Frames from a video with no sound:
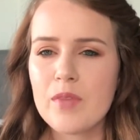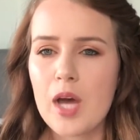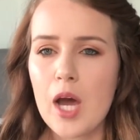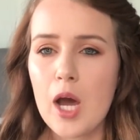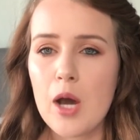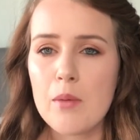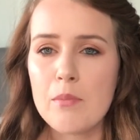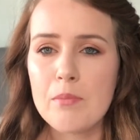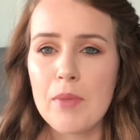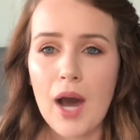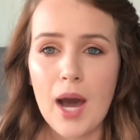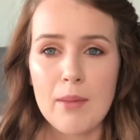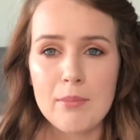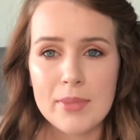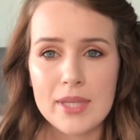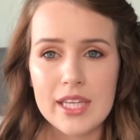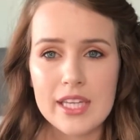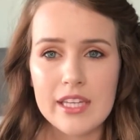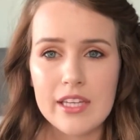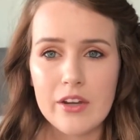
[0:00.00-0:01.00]
A
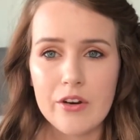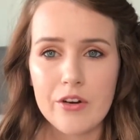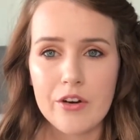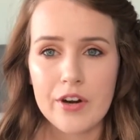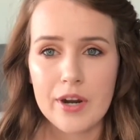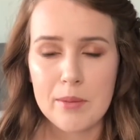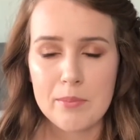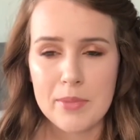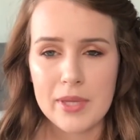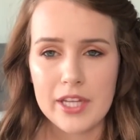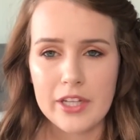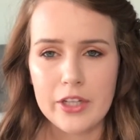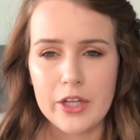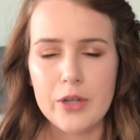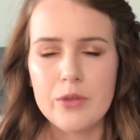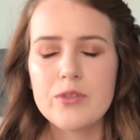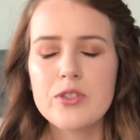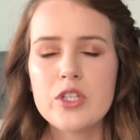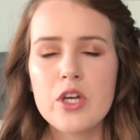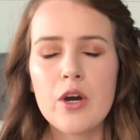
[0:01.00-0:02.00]
boppy or a
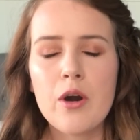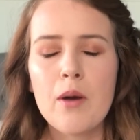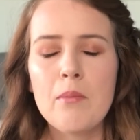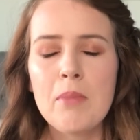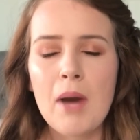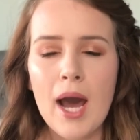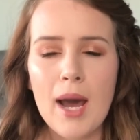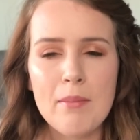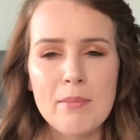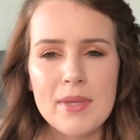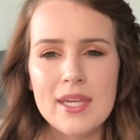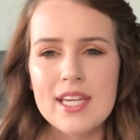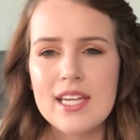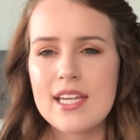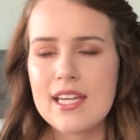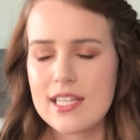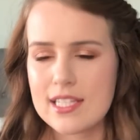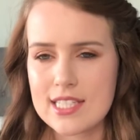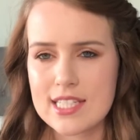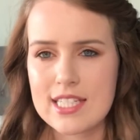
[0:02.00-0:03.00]
pillow. So a boppy
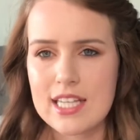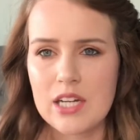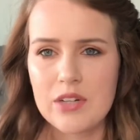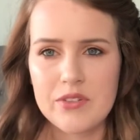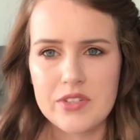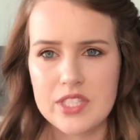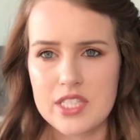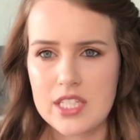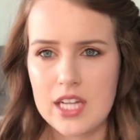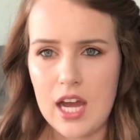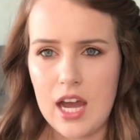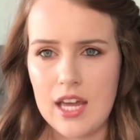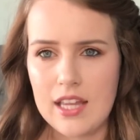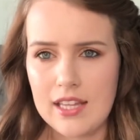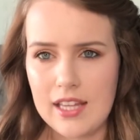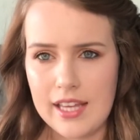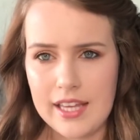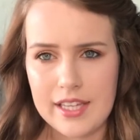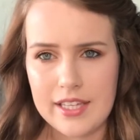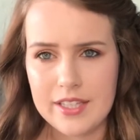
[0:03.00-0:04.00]
itself is not
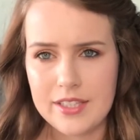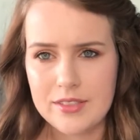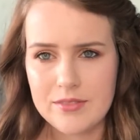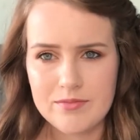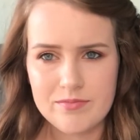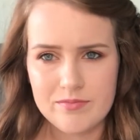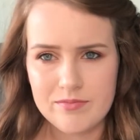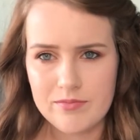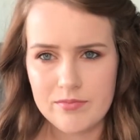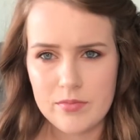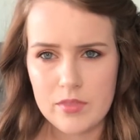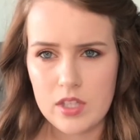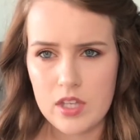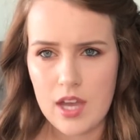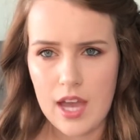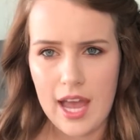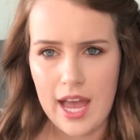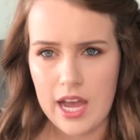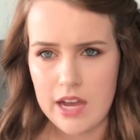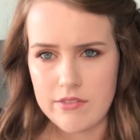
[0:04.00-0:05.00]
like a
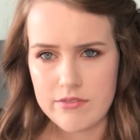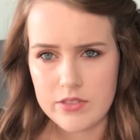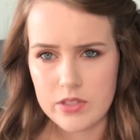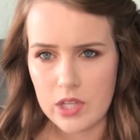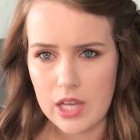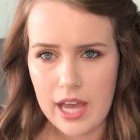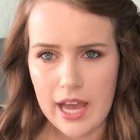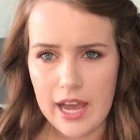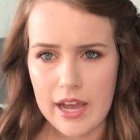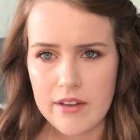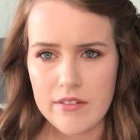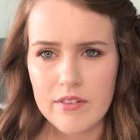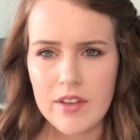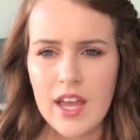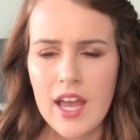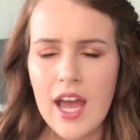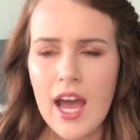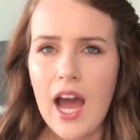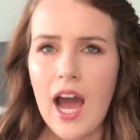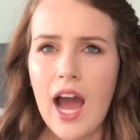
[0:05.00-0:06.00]
have to have.
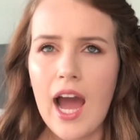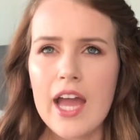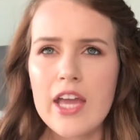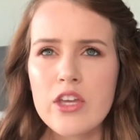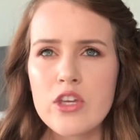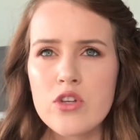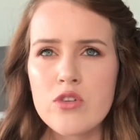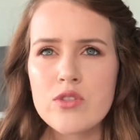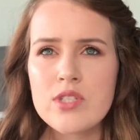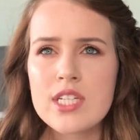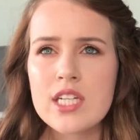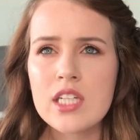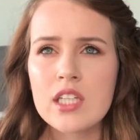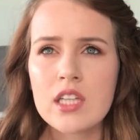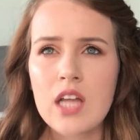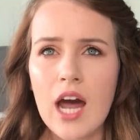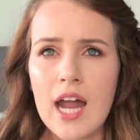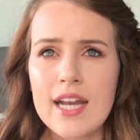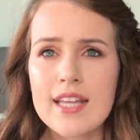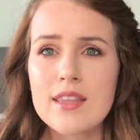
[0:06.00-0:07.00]
I used it a
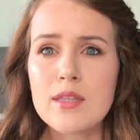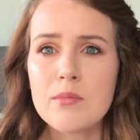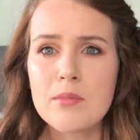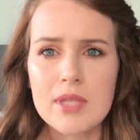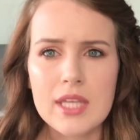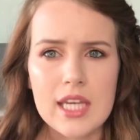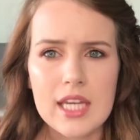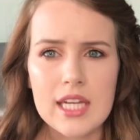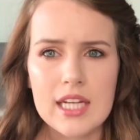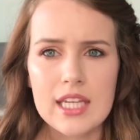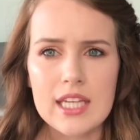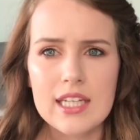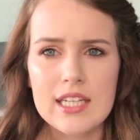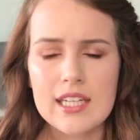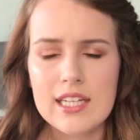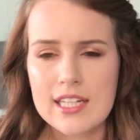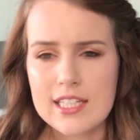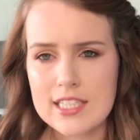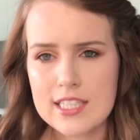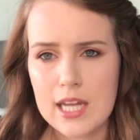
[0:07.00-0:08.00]
lot in the beginning
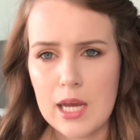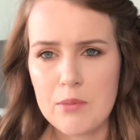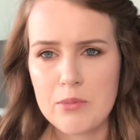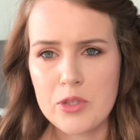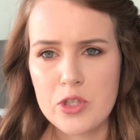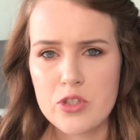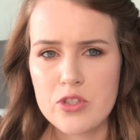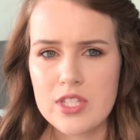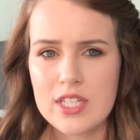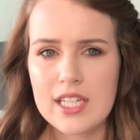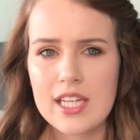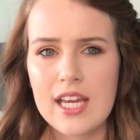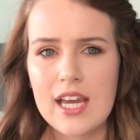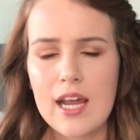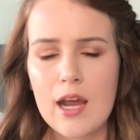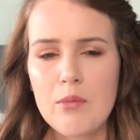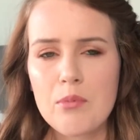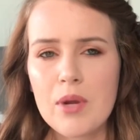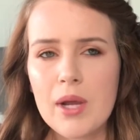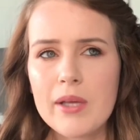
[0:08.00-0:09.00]
and I stopped using it,
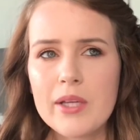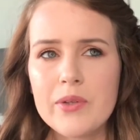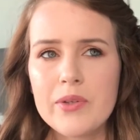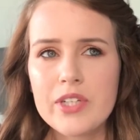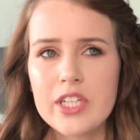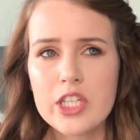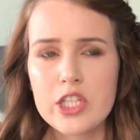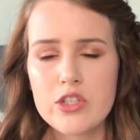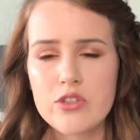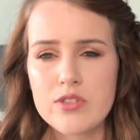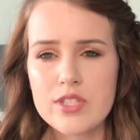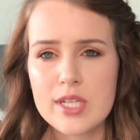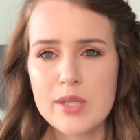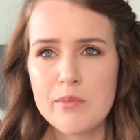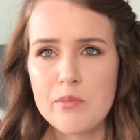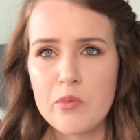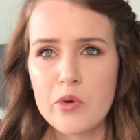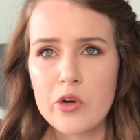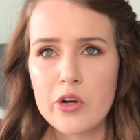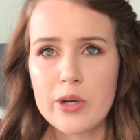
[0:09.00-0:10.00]
and I probably would have used it
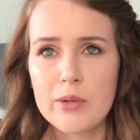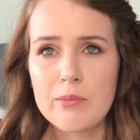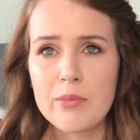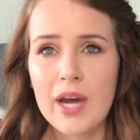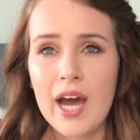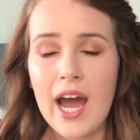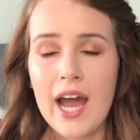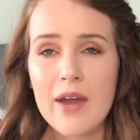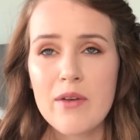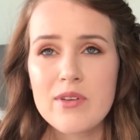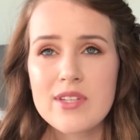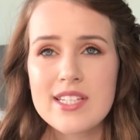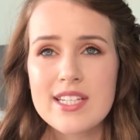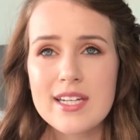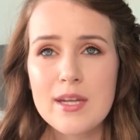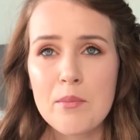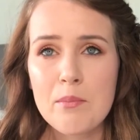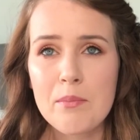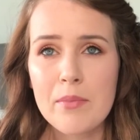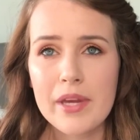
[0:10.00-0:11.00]
more, but I was in
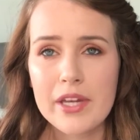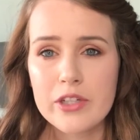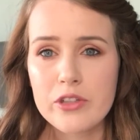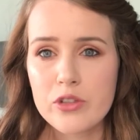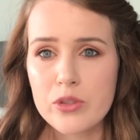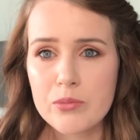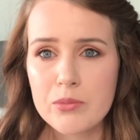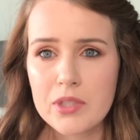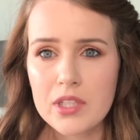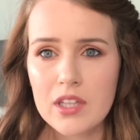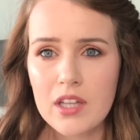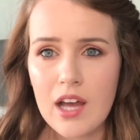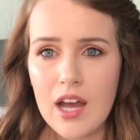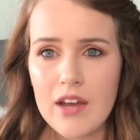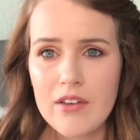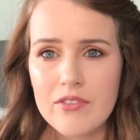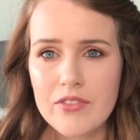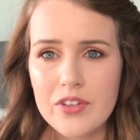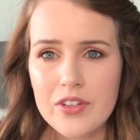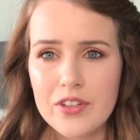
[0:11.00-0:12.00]
a bedroom a
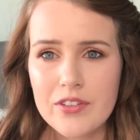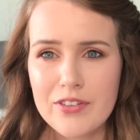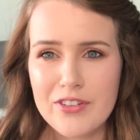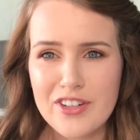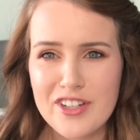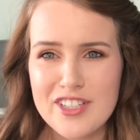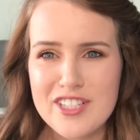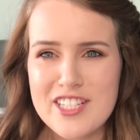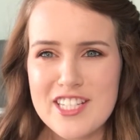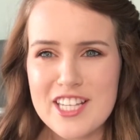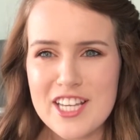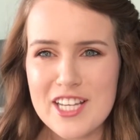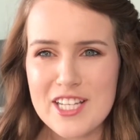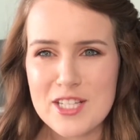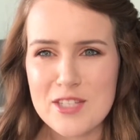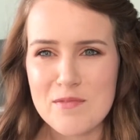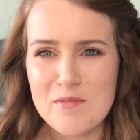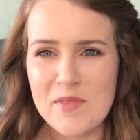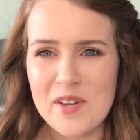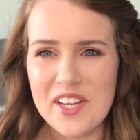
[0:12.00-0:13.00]
lot for the first
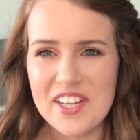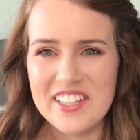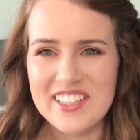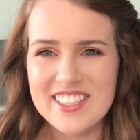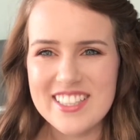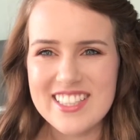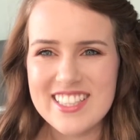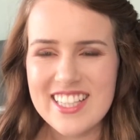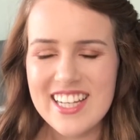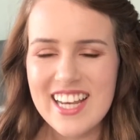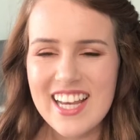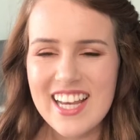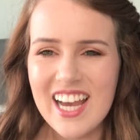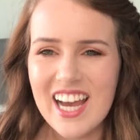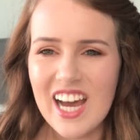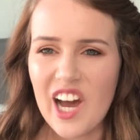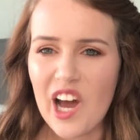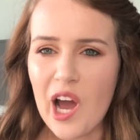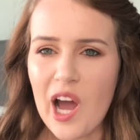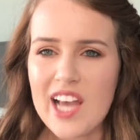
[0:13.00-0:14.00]
6 months.
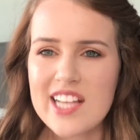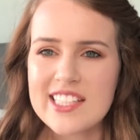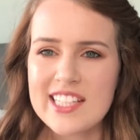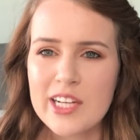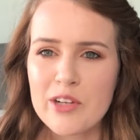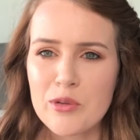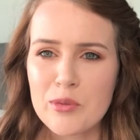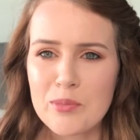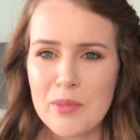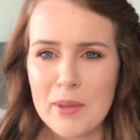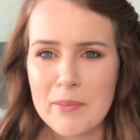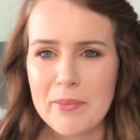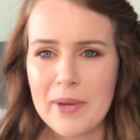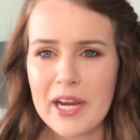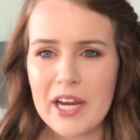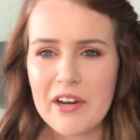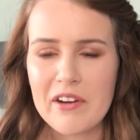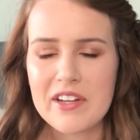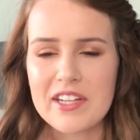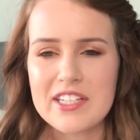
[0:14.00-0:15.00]
I stayed with my
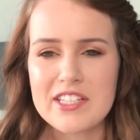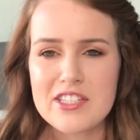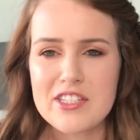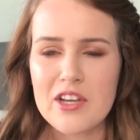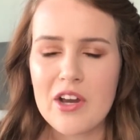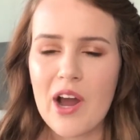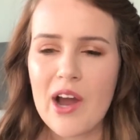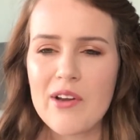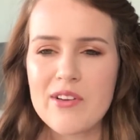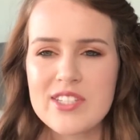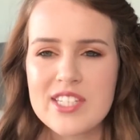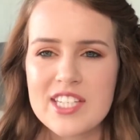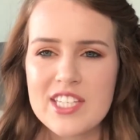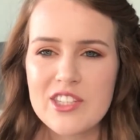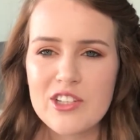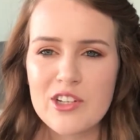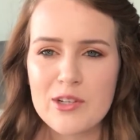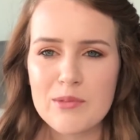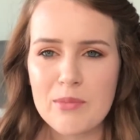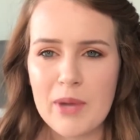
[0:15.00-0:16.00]
parents, so I was
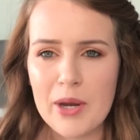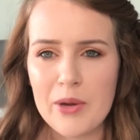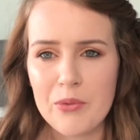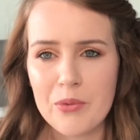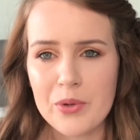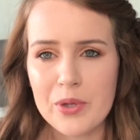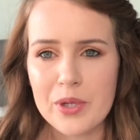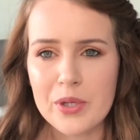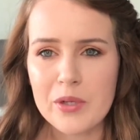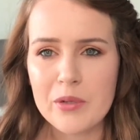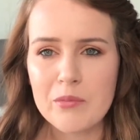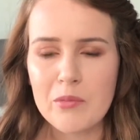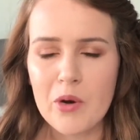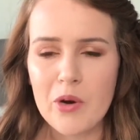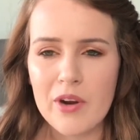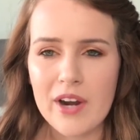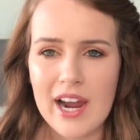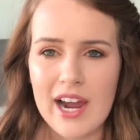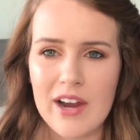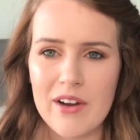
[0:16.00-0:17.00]
either in my room
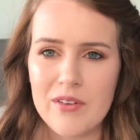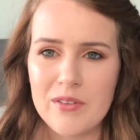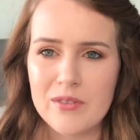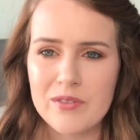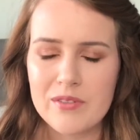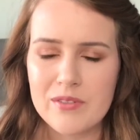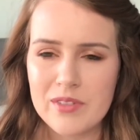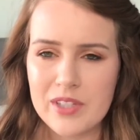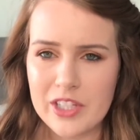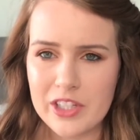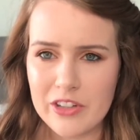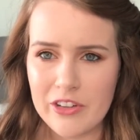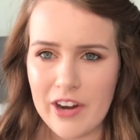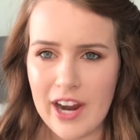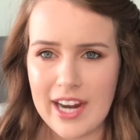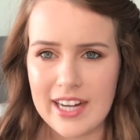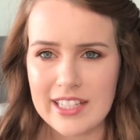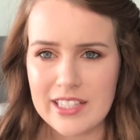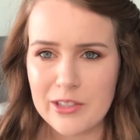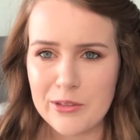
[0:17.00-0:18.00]
or out
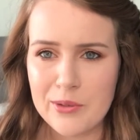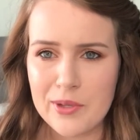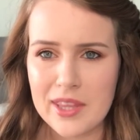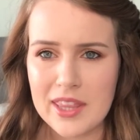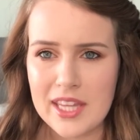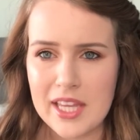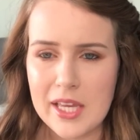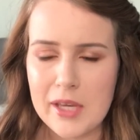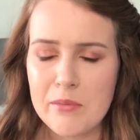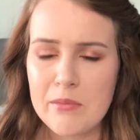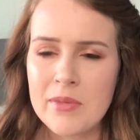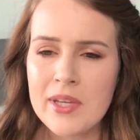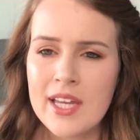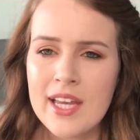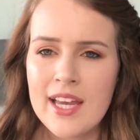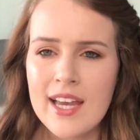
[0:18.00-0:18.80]
interacting with them.